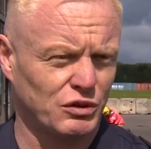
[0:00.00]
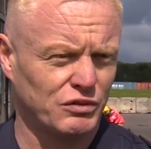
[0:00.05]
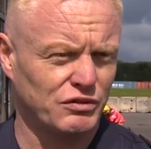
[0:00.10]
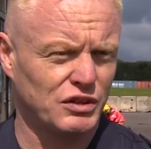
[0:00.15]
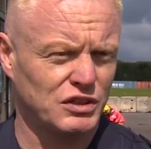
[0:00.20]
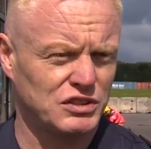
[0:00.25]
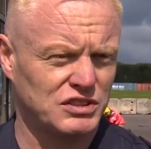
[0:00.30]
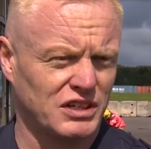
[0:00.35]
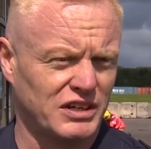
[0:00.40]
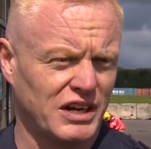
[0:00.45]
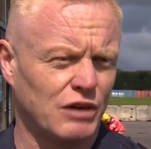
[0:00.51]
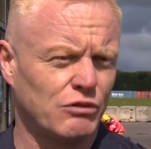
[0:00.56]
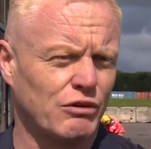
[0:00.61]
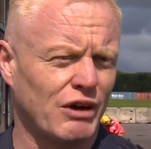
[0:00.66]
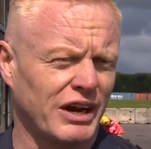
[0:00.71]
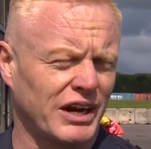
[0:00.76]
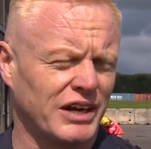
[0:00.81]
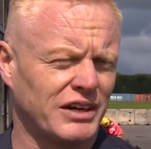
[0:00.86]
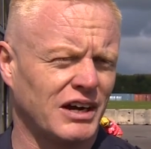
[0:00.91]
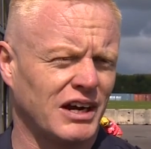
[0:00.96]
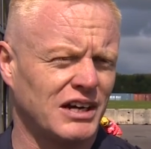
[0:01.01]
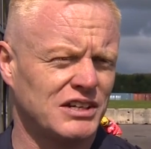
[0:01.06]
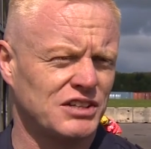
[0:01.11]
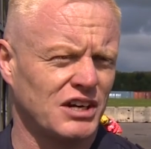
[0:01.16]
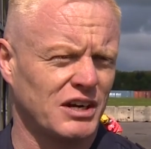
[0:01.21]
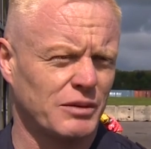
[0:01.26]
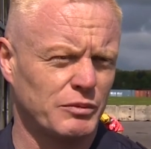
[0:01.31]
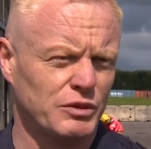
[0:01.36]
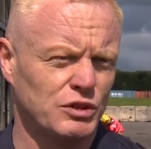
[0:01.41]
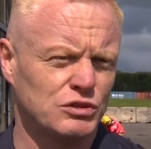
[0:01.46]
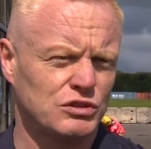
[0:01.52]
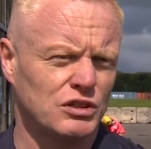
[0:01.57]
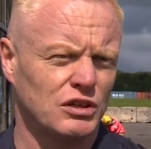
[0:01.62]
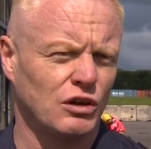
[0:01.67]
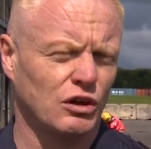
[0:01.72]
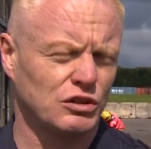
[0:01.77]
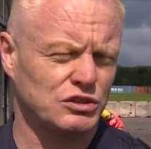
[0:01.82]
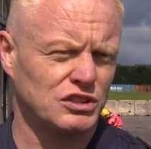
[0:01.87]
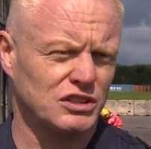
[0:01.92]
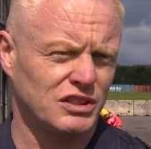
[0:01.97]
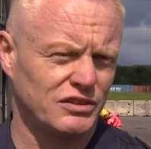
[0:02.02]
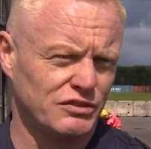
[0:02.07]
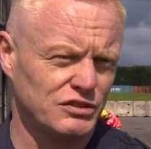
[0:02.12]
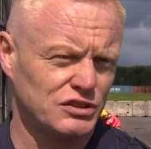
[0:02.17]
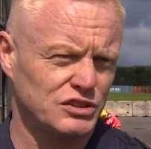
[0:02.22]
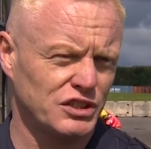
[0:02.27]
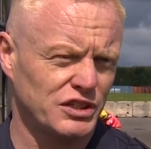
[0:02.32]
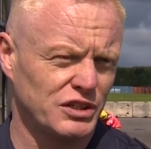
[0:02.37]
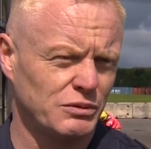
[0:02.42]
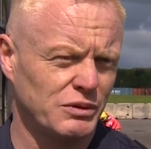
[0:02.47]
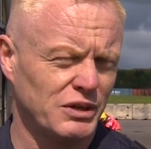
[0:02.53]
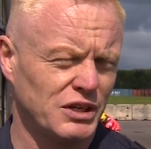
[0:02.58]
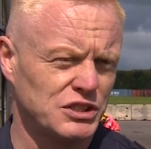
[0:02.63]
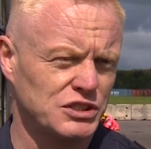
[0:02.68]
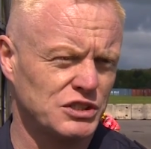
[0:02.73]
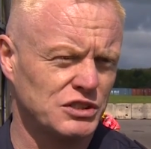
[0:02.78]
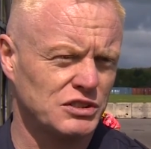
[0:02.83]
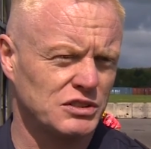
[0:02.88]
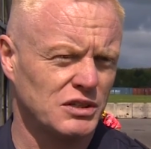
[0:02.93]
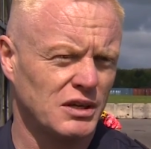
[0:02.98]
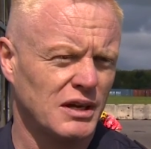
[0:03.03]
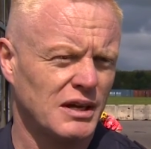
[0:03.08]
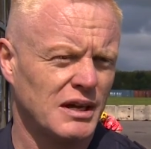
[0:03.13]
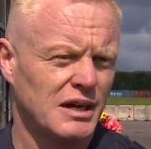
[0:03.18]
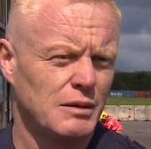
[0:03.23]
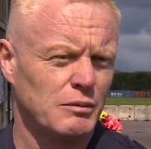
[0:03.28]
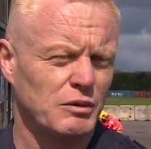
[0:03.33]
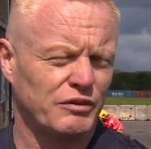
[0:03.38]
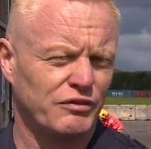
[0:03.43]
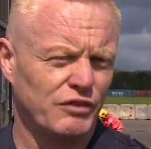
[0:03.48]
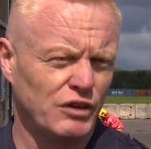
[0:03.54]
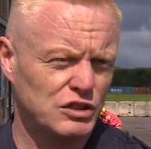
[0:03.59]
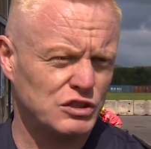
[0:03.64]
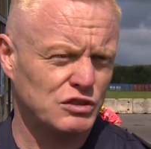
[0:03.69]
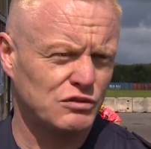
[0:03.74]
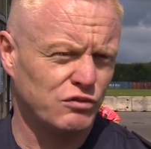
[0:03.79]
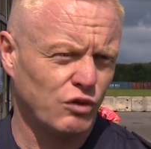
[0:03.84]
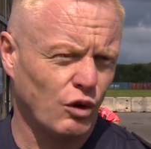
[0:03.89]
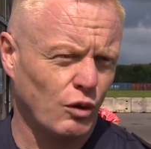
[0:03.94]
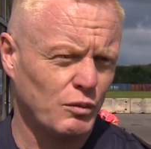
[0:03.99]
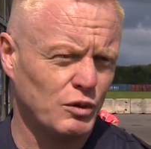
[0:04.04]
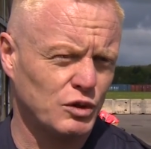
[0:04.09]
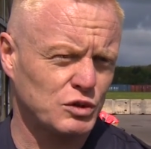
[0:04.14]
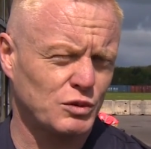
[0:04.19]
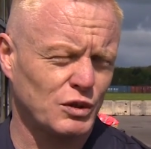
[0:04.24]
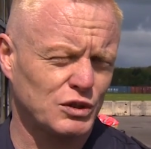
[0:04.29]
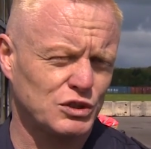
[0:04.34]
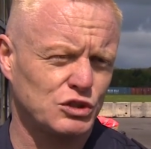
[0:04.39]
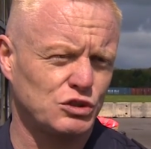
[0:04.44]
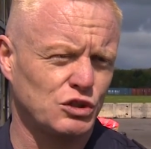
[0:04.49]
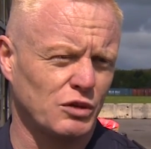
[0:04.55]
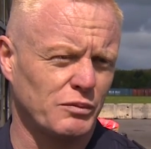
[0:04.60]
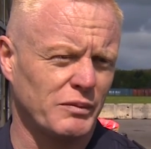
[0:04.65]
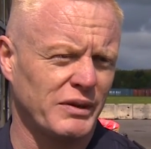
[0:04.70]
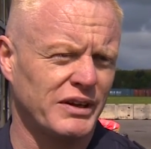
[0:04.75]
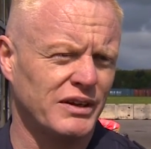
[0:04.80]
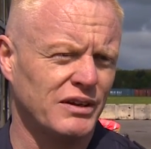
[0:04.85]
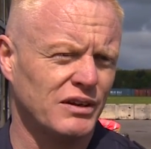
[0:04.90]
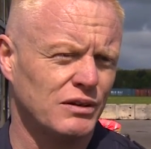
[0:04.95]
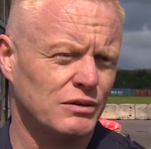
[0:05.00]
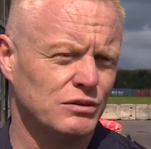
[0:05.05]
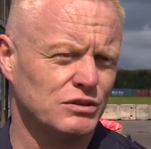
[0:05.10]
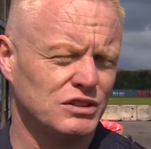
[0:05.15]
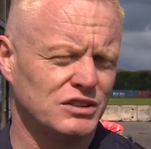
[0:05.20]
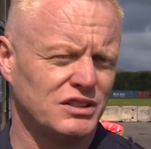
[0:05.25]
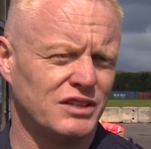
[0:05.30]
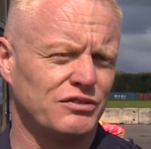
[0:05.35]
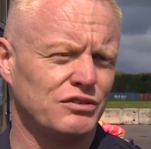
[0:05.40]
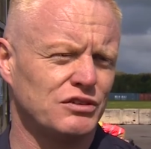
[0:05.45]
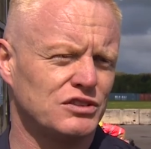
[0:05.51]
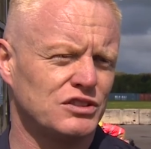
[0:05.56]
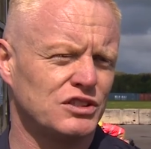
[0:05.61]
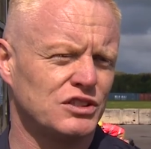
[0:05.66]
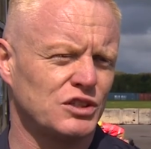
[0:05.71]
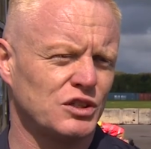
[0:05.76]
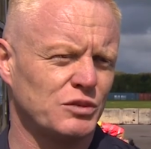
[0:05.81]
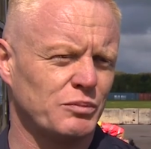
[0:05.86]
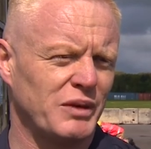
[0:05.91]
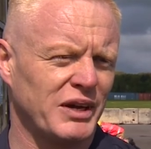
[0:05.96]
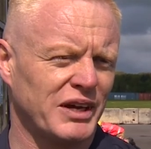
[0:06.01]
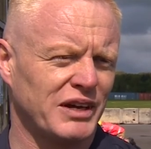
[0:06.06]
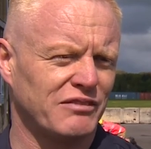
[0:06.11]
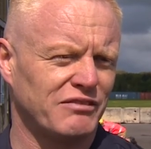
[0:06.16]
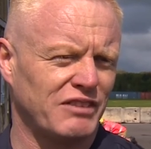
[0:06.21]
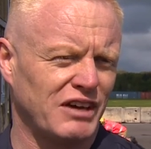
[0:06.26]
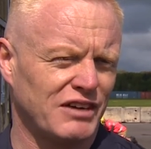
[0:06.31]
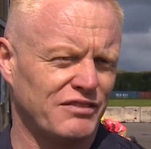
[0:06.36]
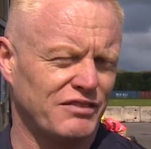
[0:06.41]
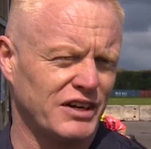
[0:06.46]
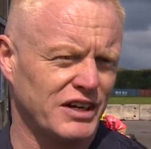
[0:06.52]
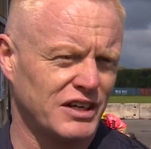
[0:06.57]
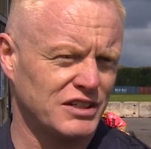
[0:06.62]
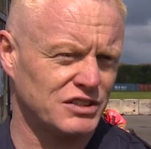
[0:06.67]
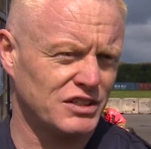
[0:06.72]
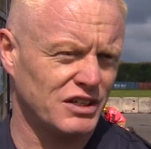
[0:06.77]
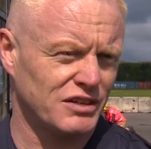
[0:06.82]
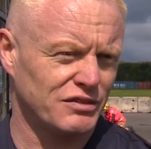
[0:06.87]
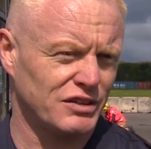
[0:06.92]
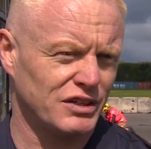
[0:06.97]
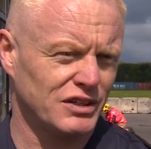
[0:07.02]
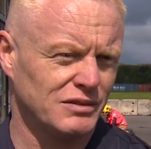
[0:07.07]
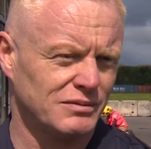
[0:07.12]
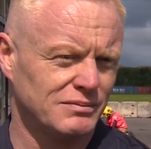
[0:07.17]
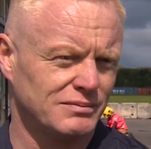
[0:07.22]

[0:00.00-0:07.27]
it first. I now recognise that it can be used in lots of different situations. But first and foremost, what struck me was the difference this could make in firefighter safety.